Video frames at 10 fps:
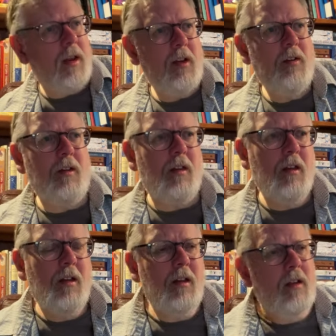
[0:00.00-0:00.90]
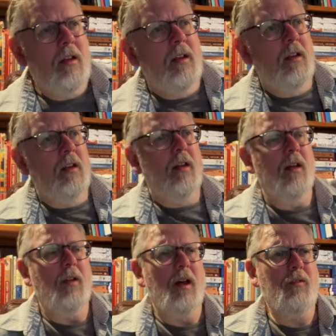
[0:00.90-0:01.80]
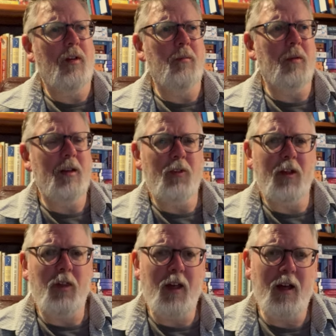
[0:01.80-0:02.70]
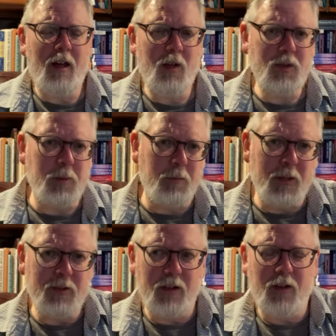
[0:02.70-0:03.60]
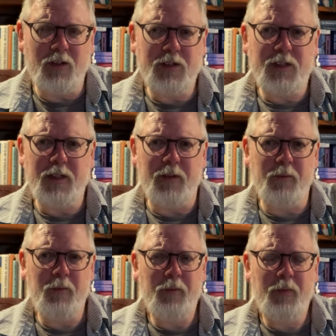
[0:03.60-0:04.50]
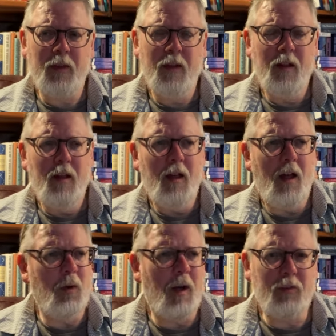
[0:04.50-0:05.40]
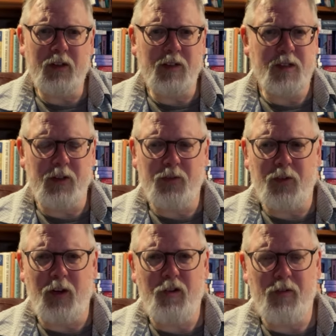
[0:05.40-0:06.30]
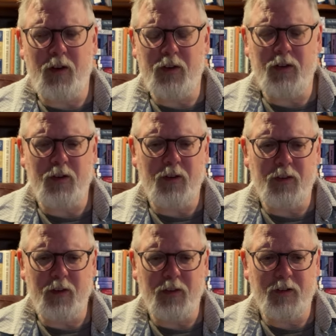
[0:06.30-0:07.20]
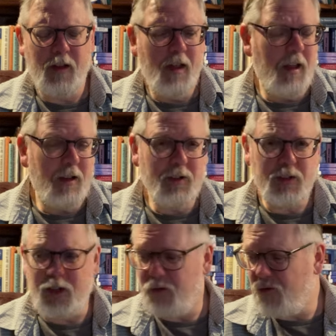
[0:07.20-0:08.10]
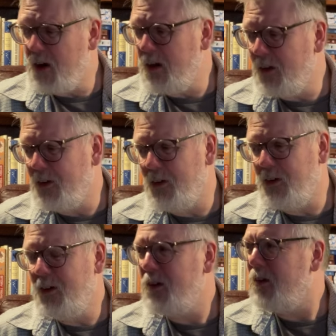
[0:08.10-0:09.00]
an angel and they have him living in their house, but Milton can't see it. And you have things like the Fire of London and just a really good